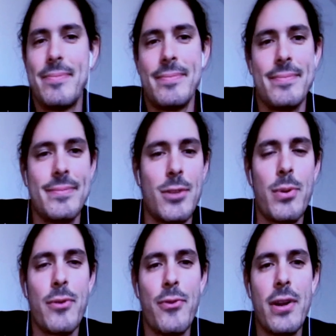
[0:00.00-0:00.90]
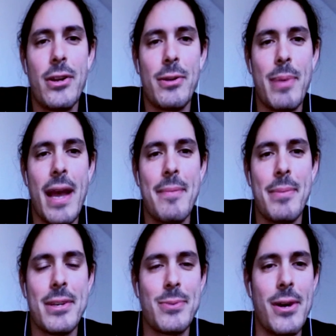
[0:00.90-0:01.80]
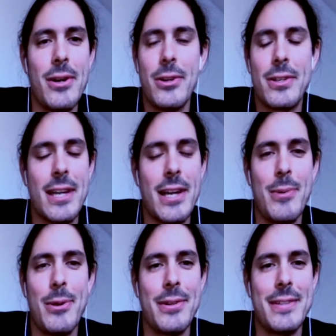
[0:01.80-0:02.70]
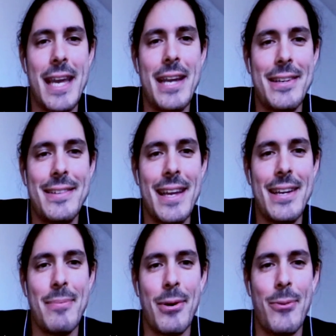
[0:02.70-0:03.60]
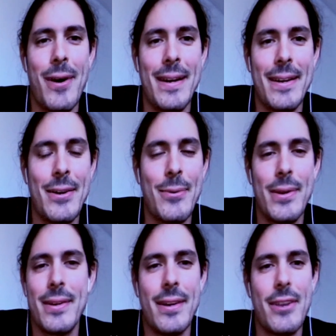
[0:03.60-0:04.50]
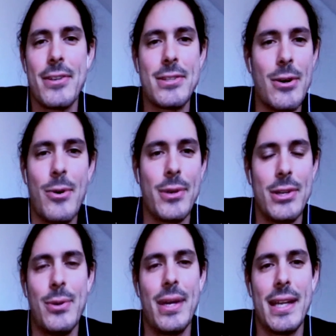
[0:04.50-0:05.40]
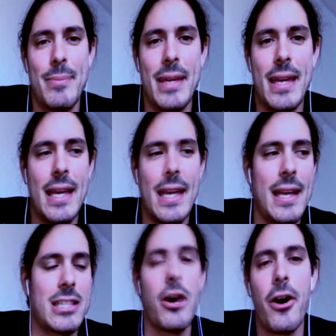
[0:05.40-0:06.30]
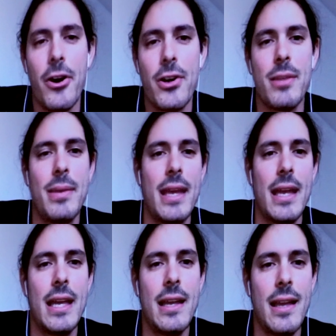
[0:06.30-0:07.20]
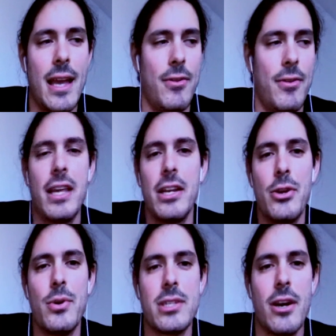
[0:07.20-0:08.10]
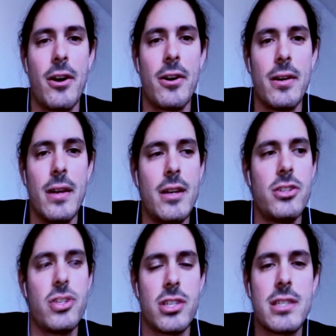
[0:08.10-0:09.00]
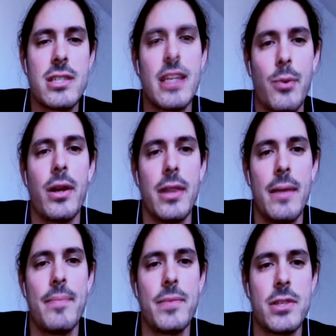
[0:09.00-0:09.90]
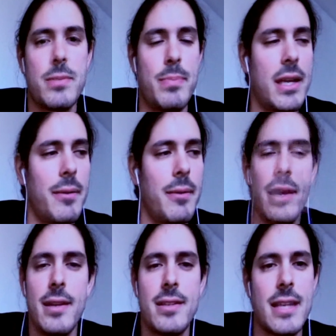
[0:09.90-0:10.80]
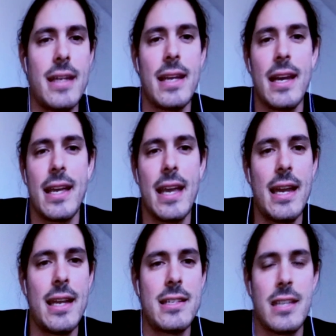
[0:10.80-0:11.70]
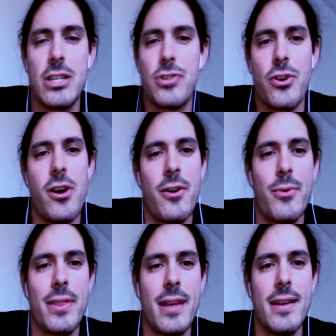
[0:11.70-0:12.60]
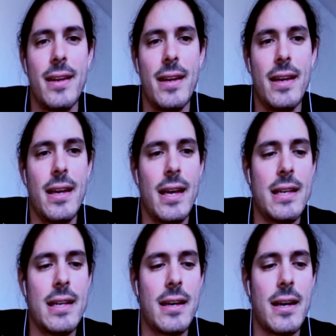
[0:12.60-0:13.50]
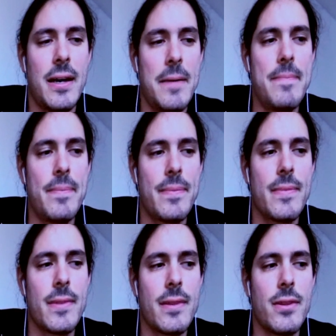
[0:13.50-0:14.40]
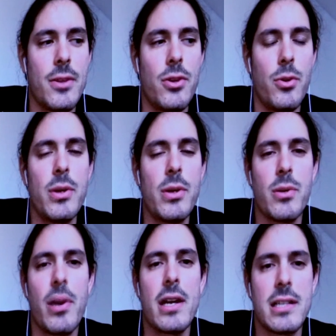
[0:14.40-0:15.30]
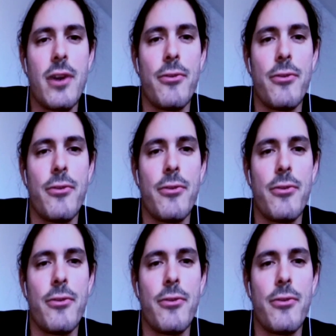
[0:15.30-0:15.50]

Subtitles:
don't be afraid to look bad, because we all look terrible day number one. None of us know what we're doing in the beginning. It's hard in the beginning. Everything new is hard. Just stick with it. Just be committed, stay dedicated, stay strong with it, and you'll be surprised how